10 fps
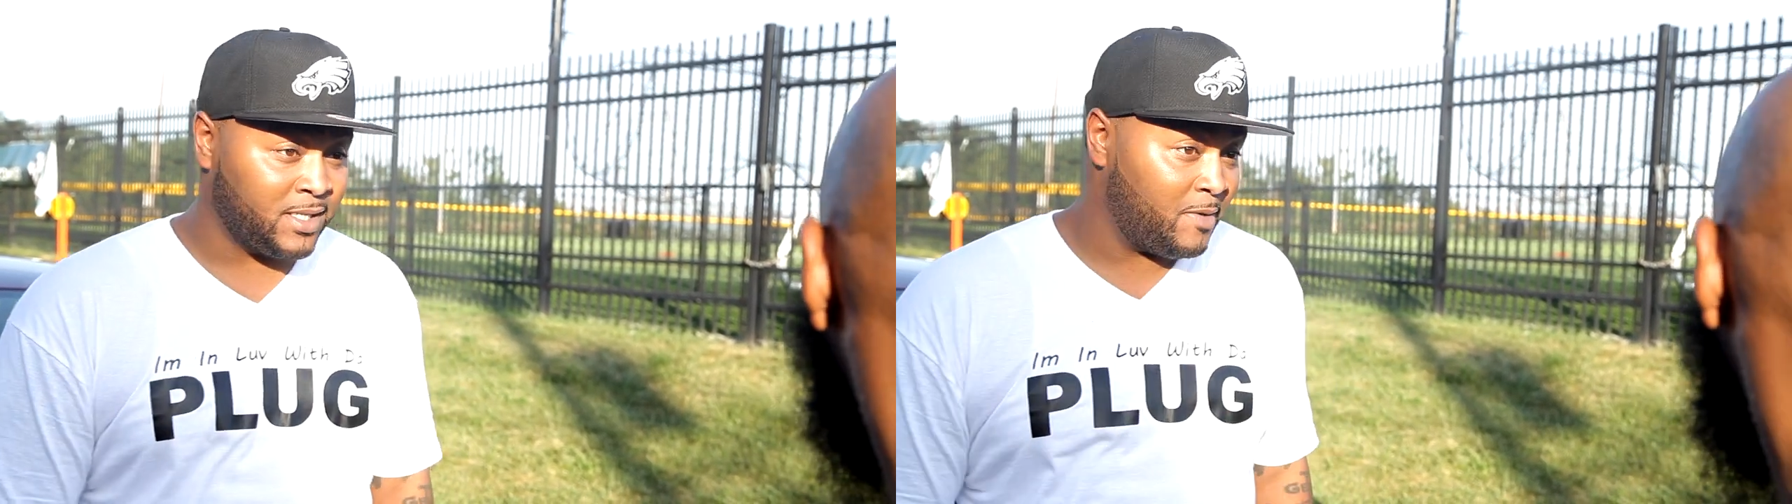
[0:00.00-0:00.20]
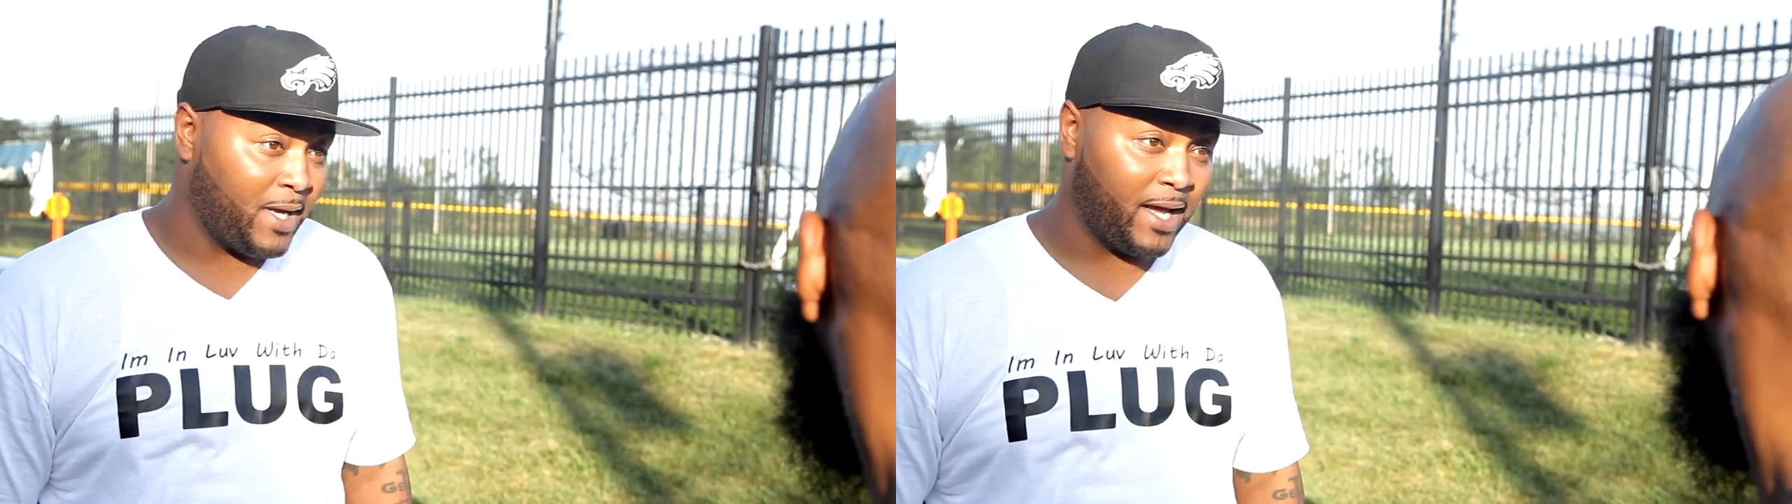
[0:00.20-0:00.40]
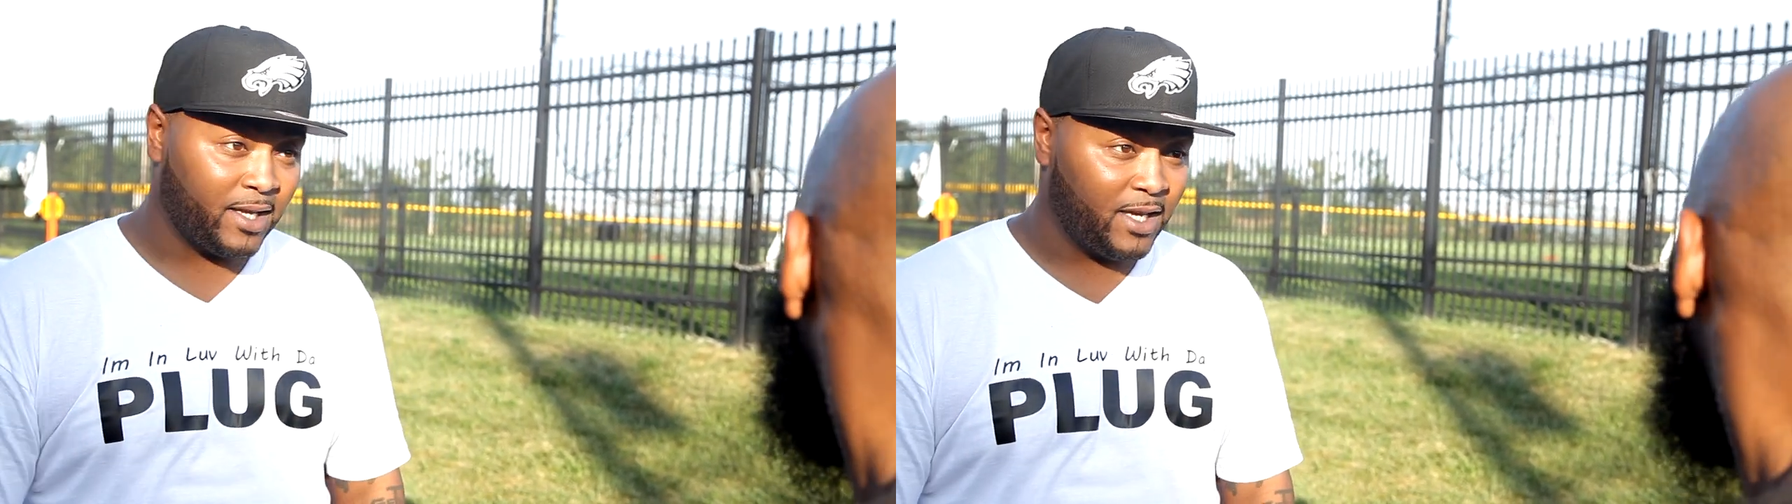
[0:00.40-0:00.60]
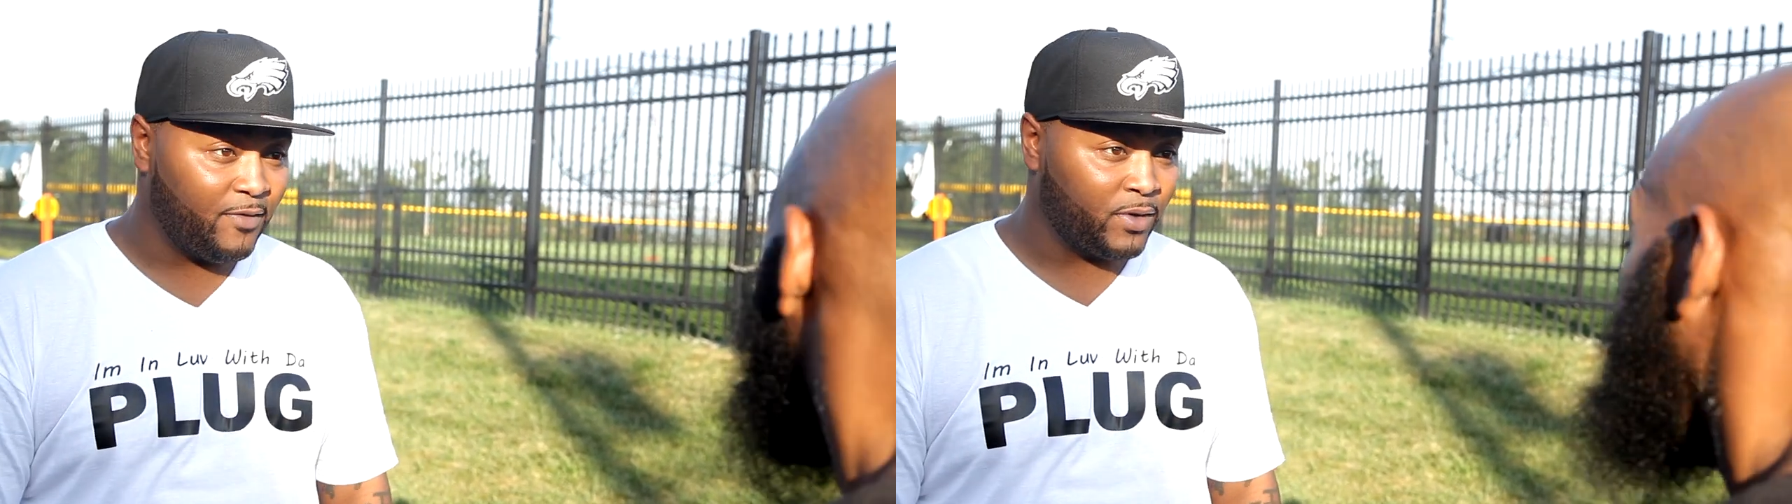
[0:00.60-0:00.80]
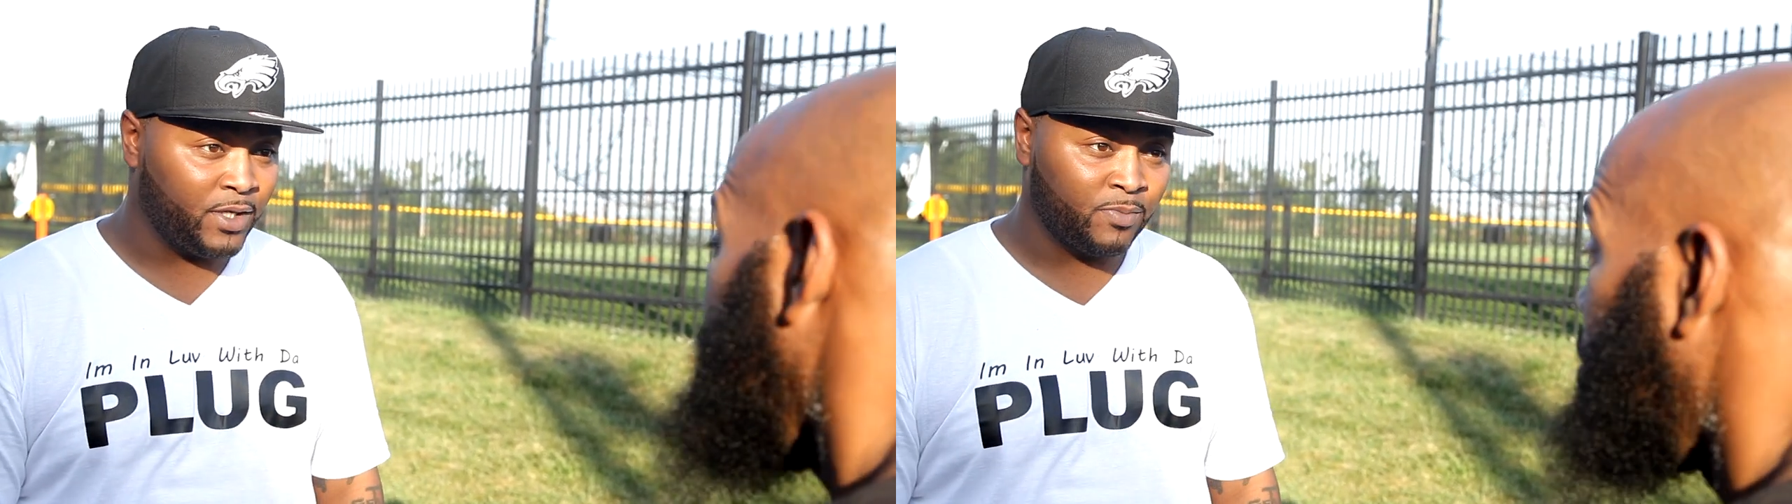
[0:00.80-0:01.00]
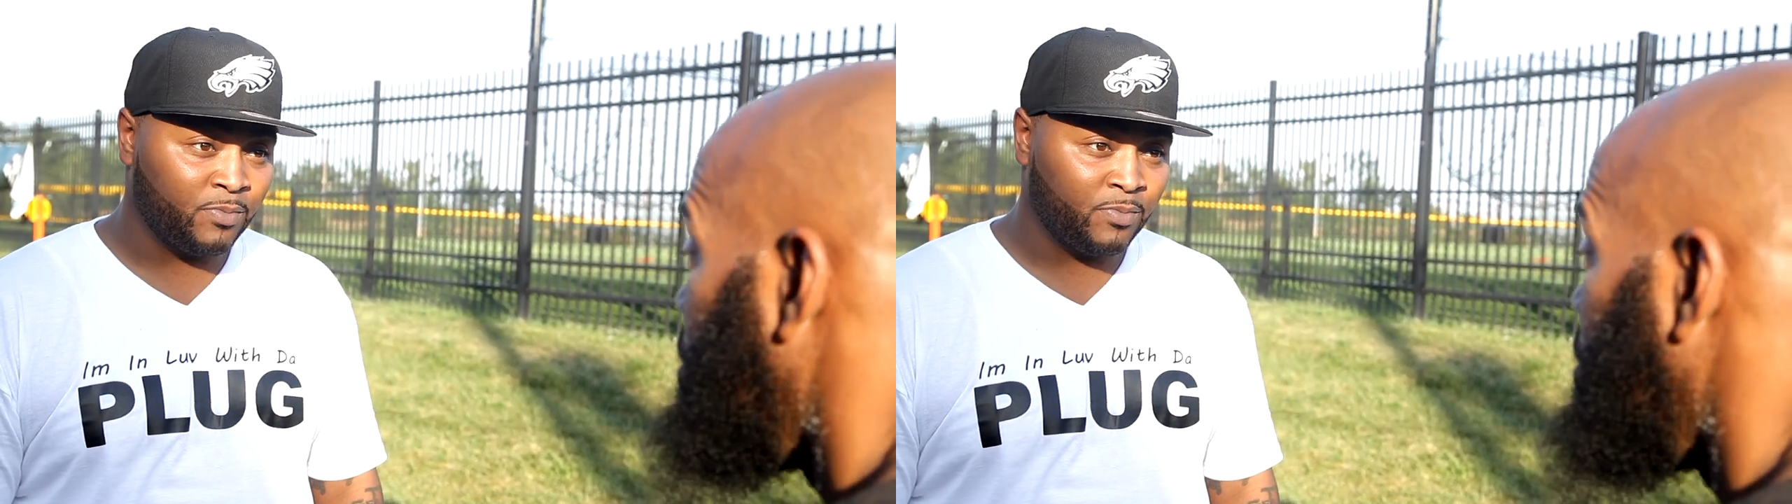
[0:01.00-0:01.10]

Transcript: Something gotta give on this,